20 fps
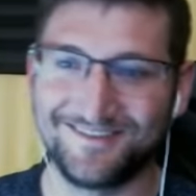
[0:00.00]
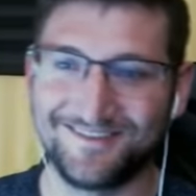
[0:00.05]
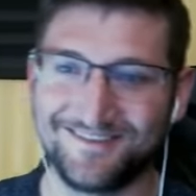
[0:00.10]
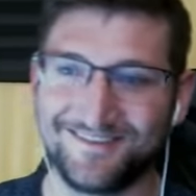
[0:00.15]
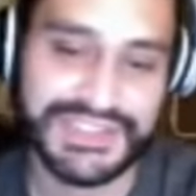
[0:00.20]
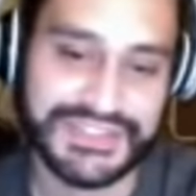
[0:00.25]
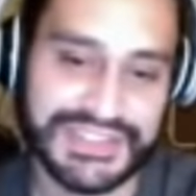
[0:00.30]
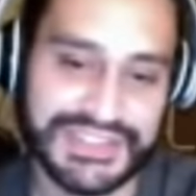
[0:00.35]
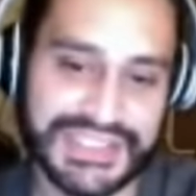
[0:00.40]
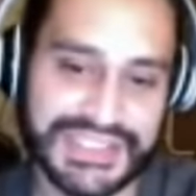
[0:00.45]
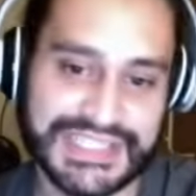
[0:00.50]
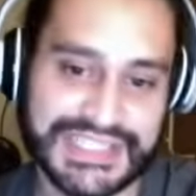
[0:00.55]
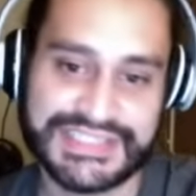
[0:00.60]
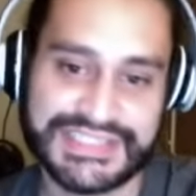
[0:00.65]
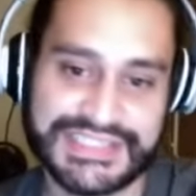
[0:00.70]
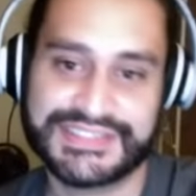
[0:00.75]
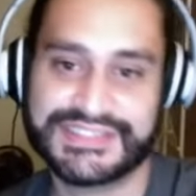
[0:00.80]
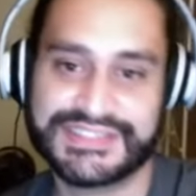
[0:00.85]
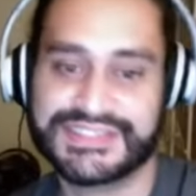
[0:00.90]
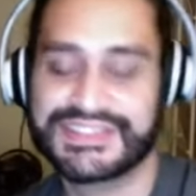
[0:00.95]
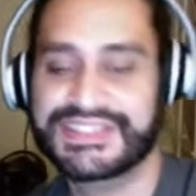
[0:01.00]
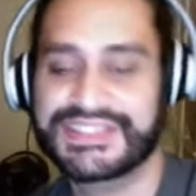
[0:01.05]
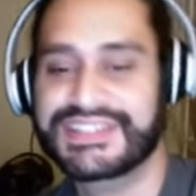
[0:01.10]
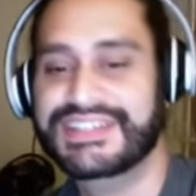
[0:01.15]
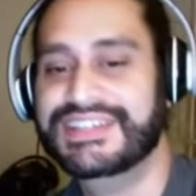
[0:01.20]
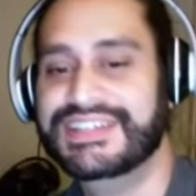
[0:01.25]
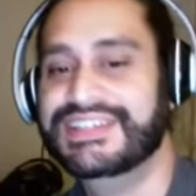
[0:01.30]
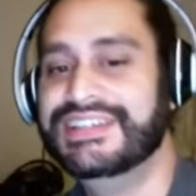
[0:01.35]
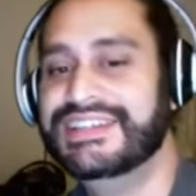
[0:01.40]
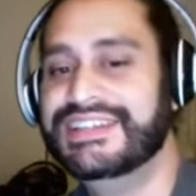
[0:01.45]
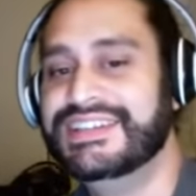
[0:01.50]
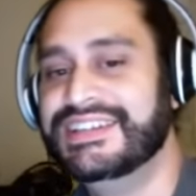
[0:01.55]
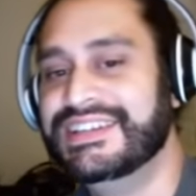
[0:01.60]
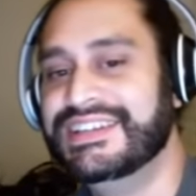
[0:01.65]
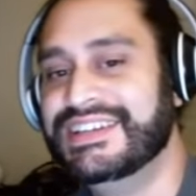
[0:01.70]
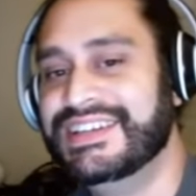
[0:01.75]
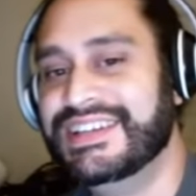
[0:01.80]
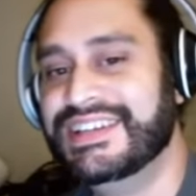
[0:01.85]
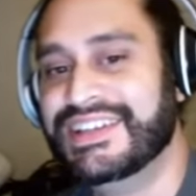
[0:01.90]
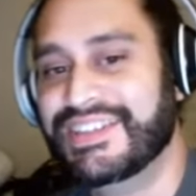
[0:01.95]
All right.
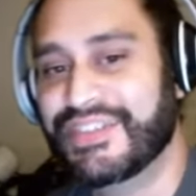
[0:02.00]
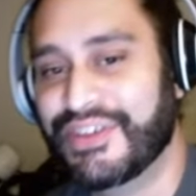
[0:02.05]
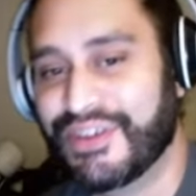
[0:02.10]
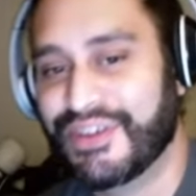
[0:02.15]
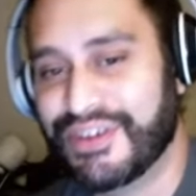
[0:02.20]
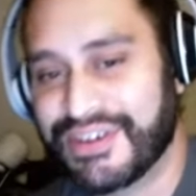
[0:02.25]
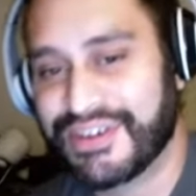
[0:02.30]
There are a